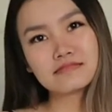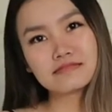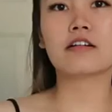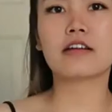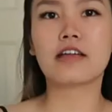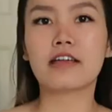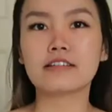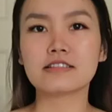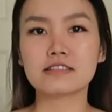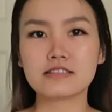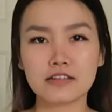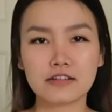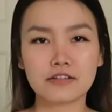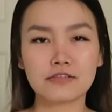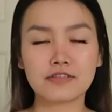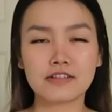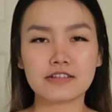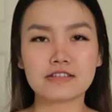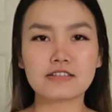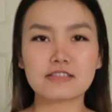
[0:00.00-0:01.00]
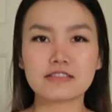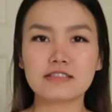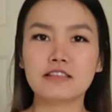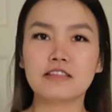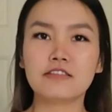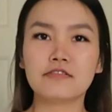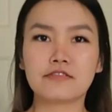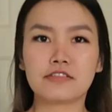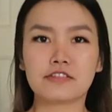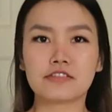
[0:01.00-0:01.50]
Okay, so this is
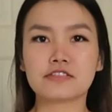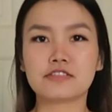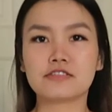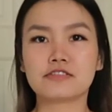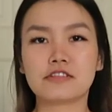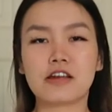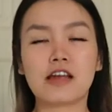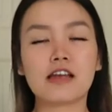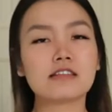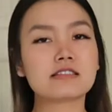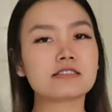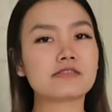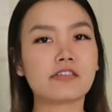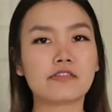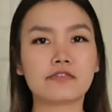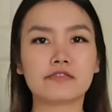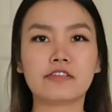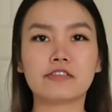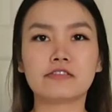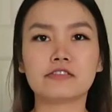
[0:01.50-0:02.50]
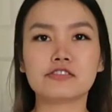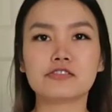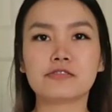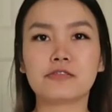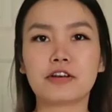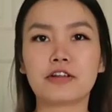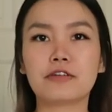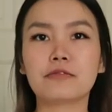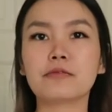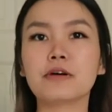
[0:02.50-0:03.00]
the first dress from Forever
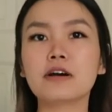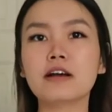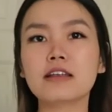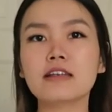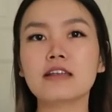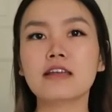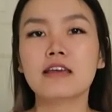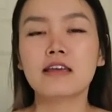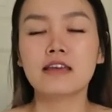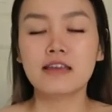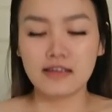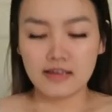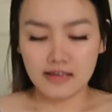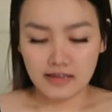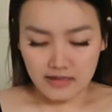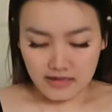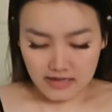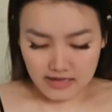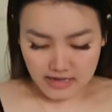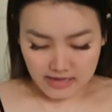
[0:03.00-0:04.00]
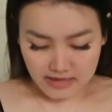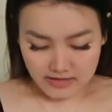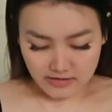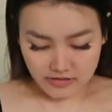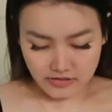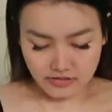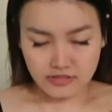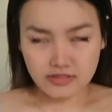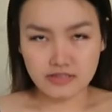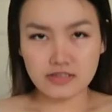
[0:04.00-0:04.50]
21.
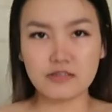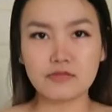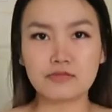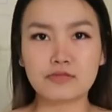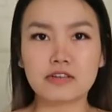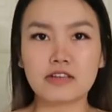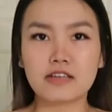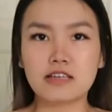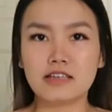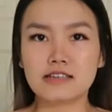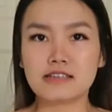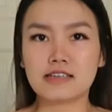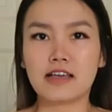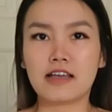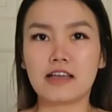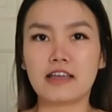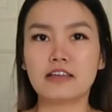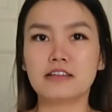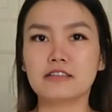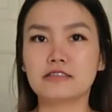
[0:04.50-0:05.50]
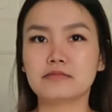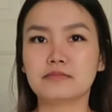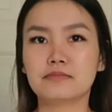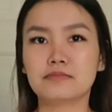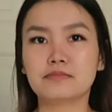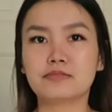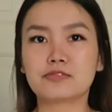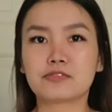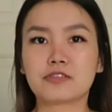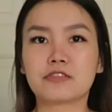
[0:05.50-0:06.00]
It's just a really tight
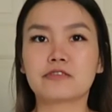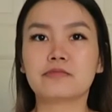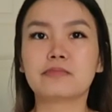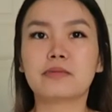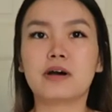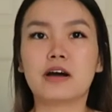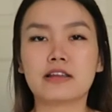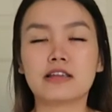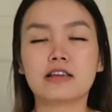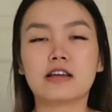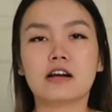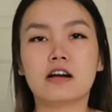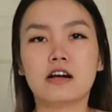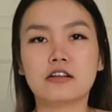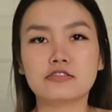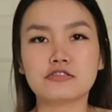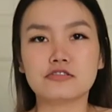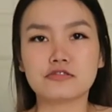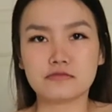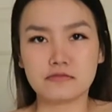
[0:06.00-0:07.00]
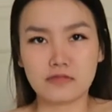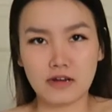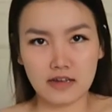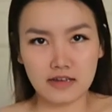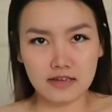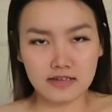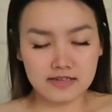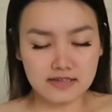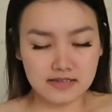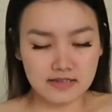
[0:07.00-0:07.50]
sort of bodycon
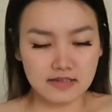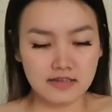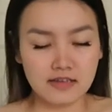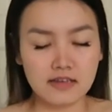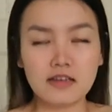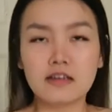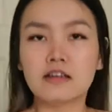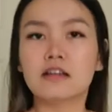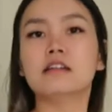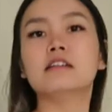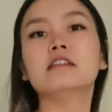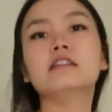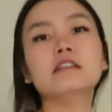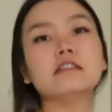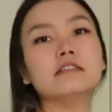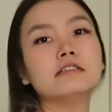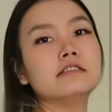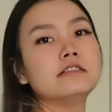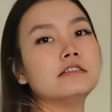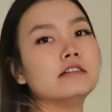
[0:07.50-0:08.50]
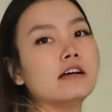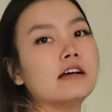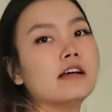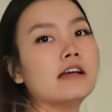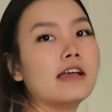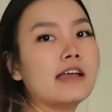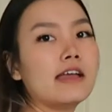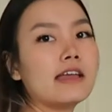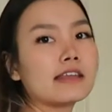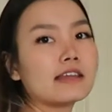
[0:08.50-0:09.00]
dress.
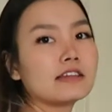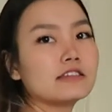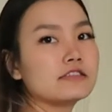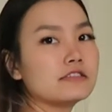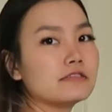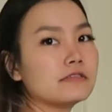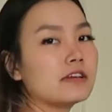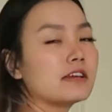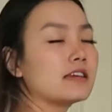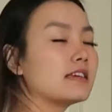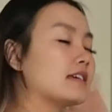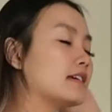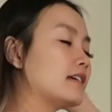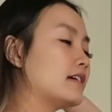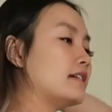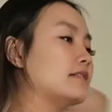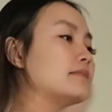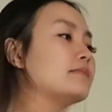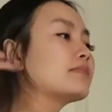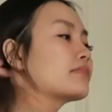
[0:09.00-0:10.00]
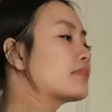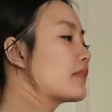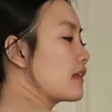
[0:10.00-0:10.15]
And I do like it.